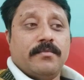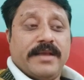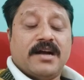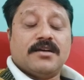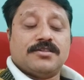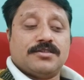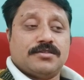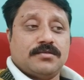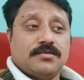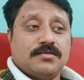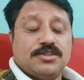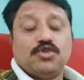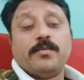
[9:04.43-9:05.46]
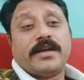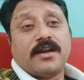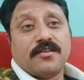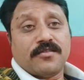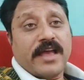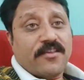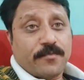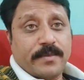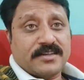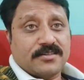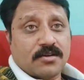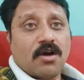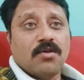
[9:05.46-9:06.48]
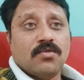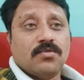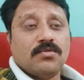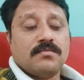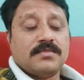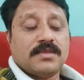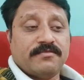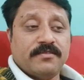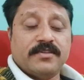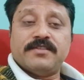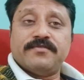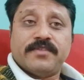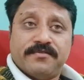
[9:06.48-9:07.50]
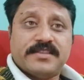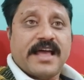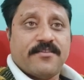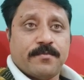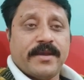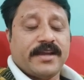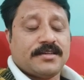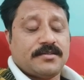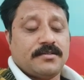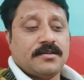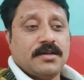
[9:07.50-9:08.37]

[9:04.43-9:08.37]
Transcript: because Jupiter also aspects Rahu with fifth aspect.